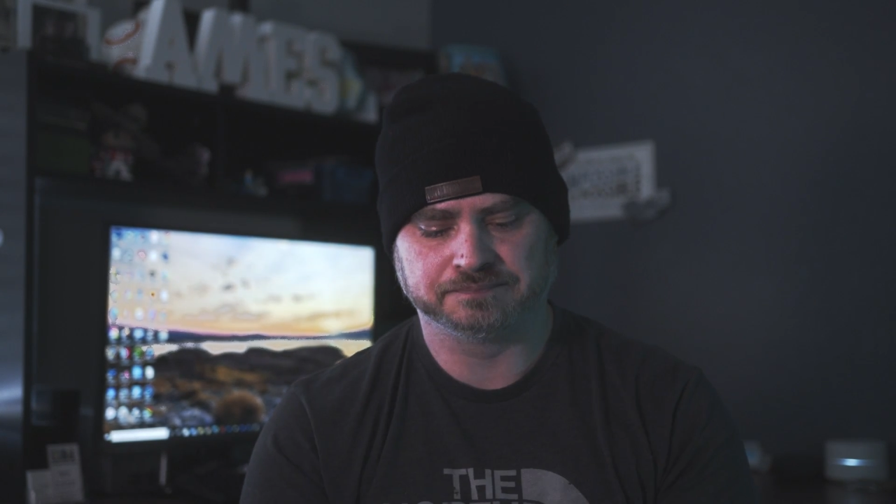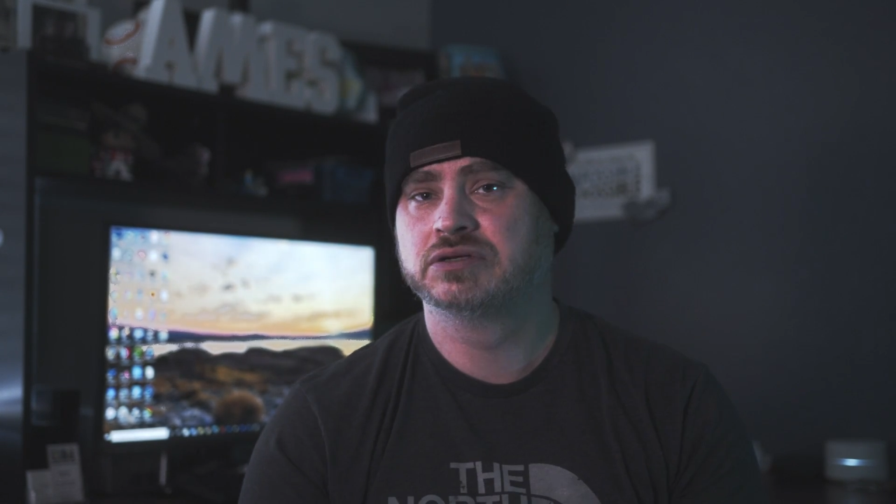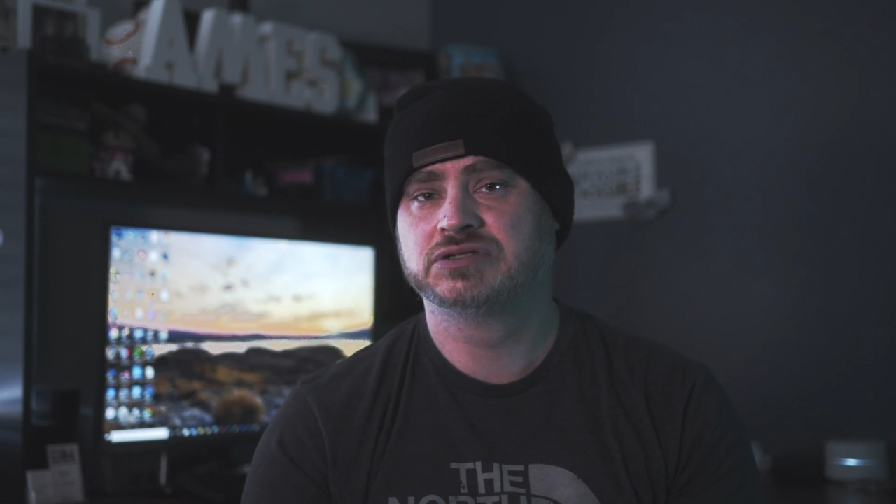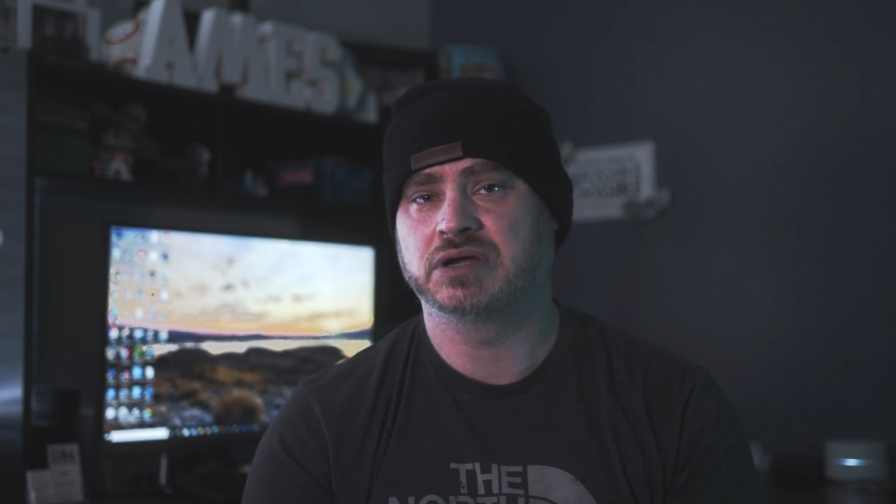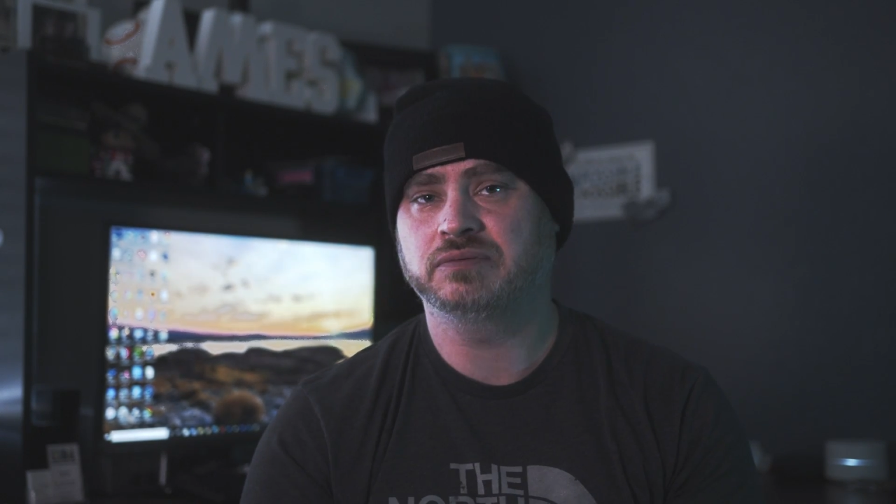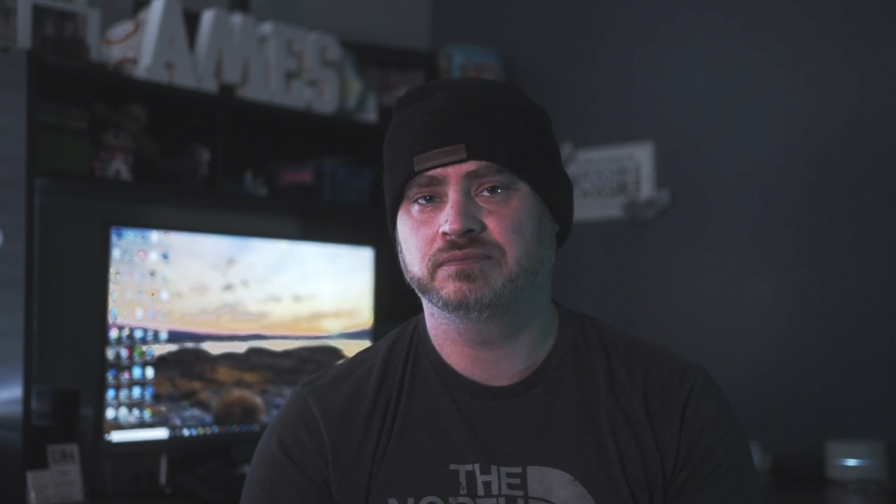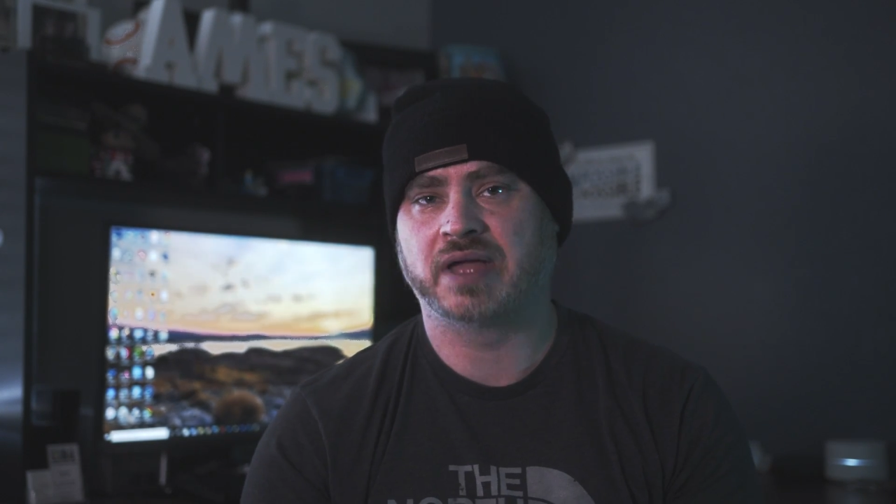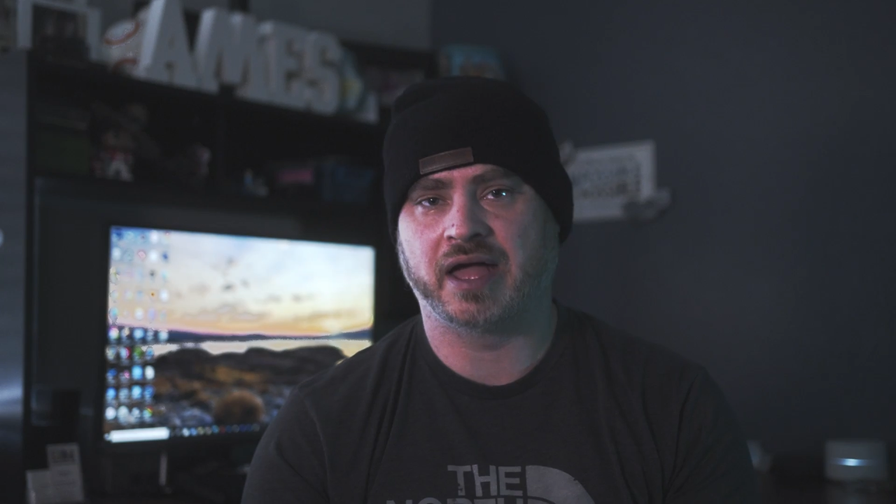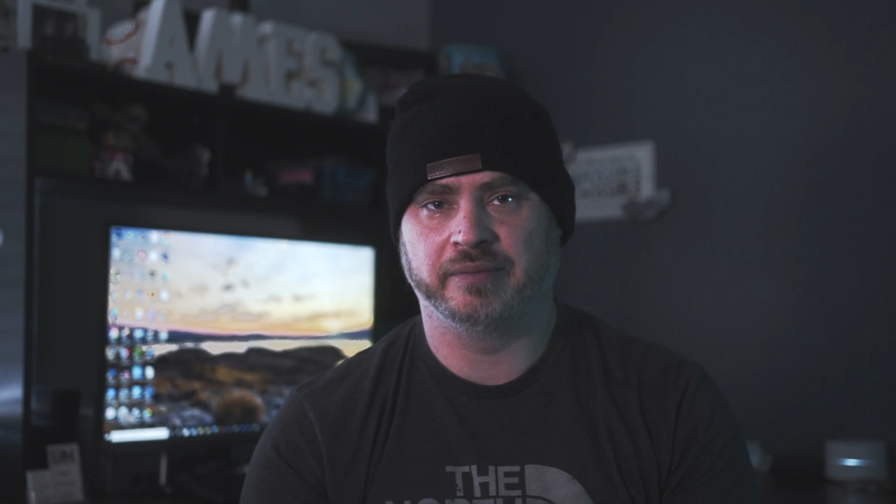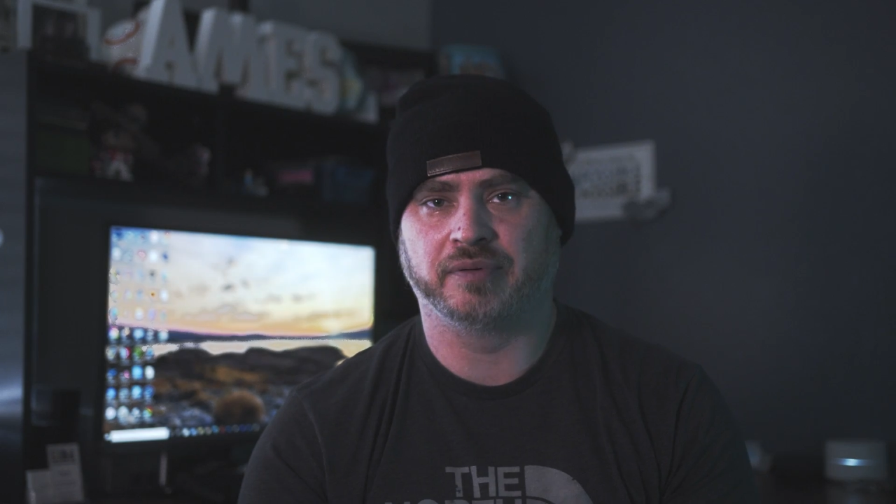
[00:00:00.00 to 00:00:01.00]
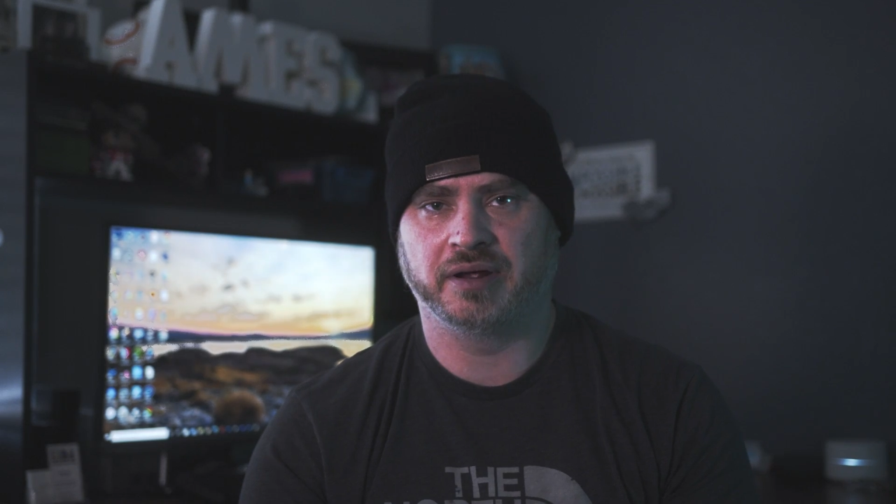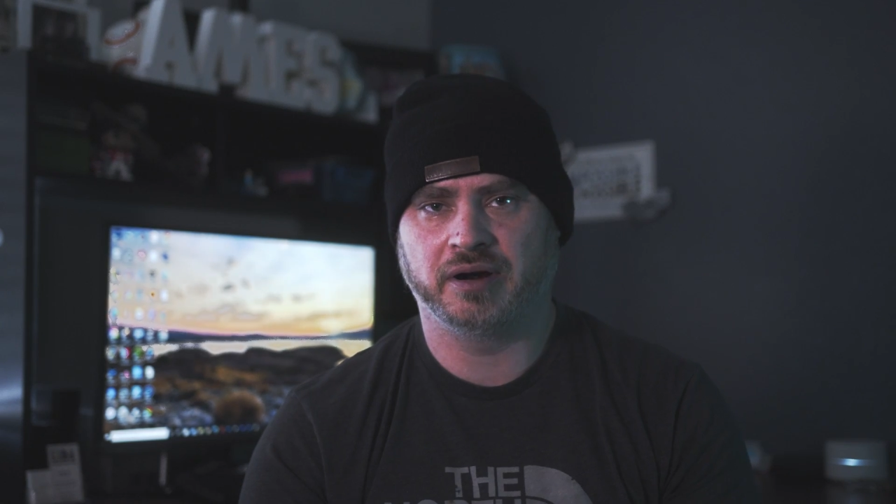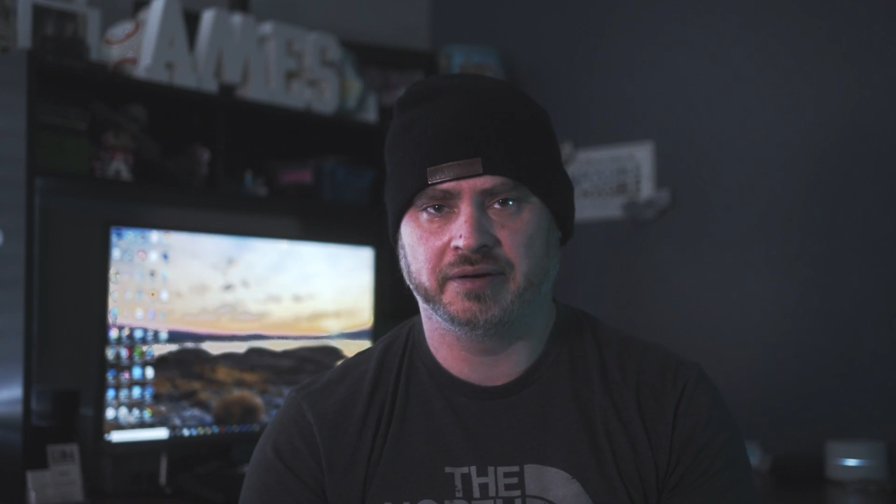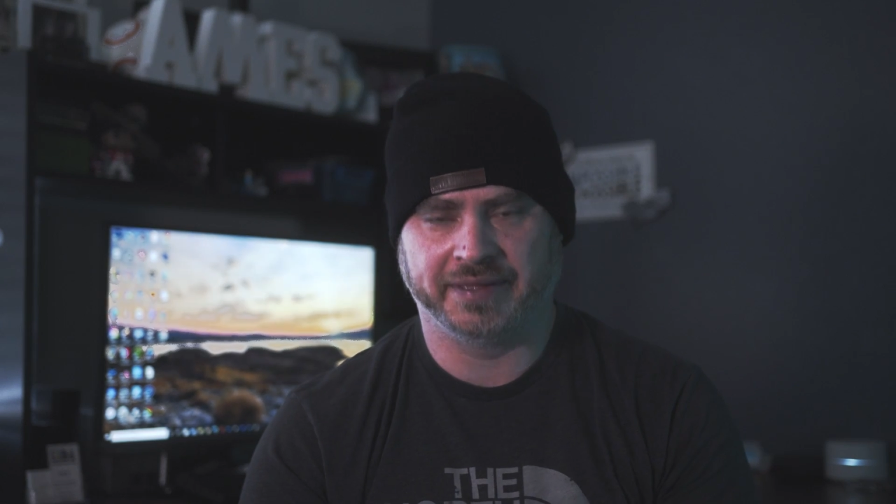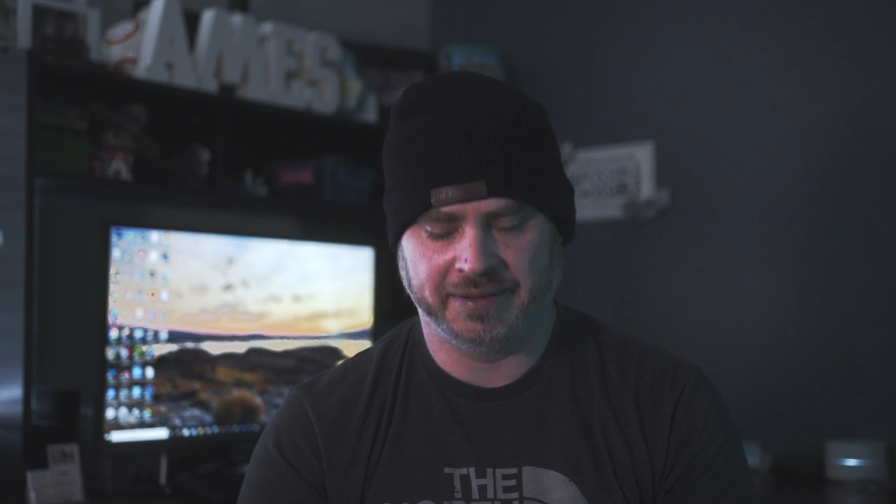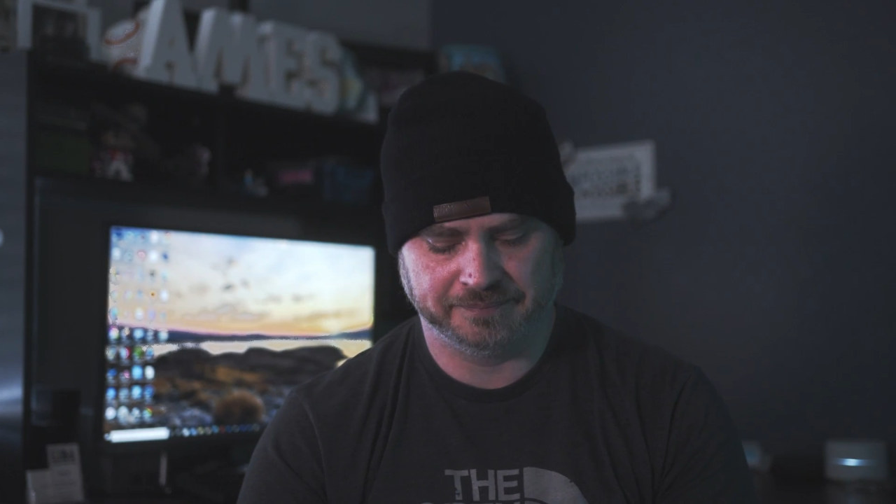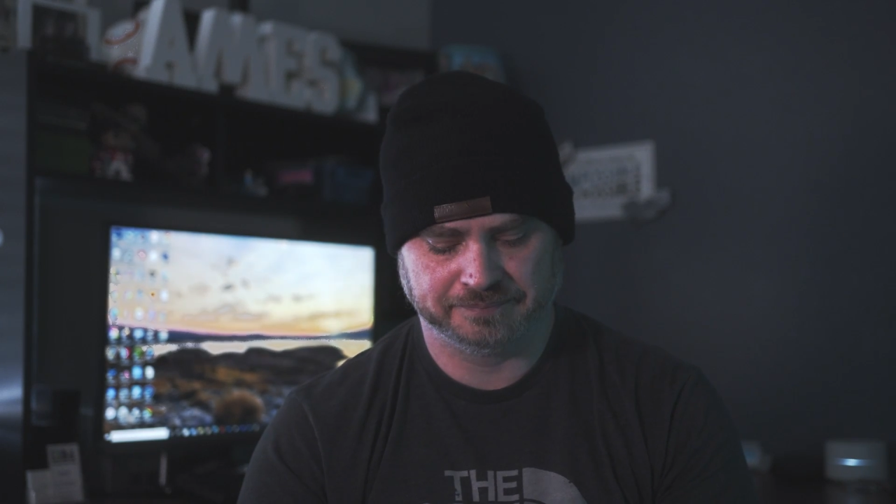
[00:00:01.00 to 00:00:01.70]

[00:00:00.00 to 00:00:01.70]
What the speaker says: So, how bright are they?